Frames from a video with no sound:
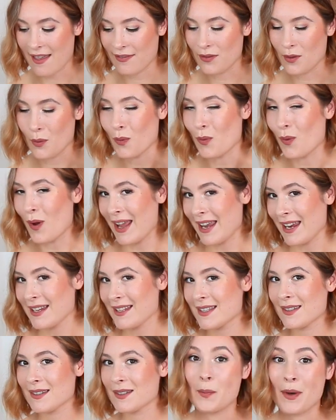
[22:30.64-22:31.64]
and the
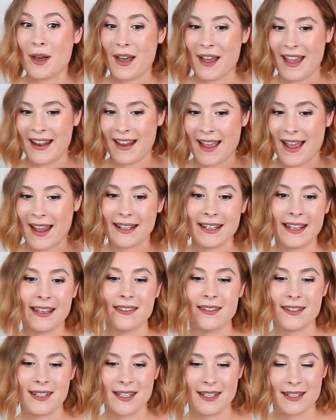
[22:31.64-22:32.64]
white, but adding
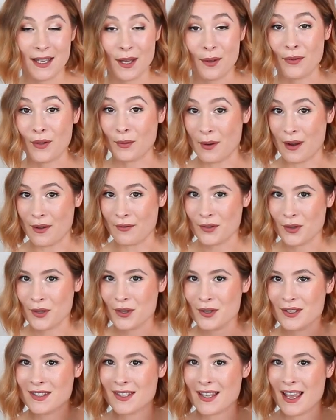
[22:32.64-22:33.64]
in the detail of the
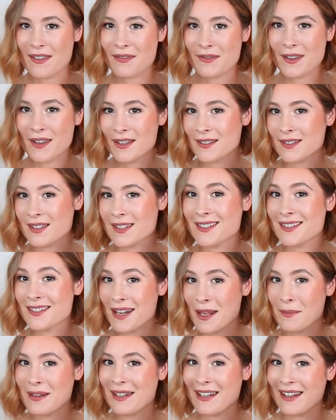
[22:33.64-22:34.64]
ruffles and these
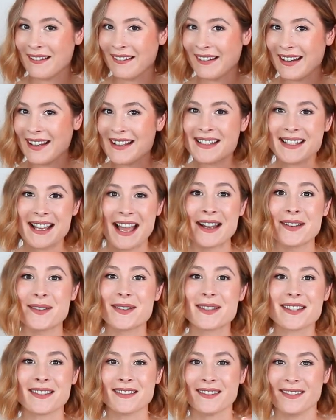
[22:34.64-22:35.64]
statement earrings, I
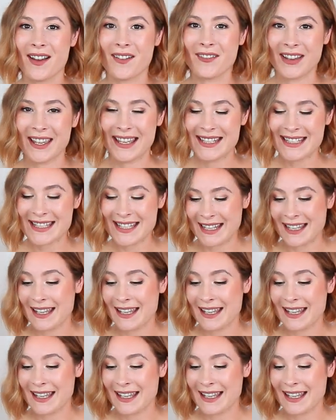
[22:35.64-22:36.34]
just love it.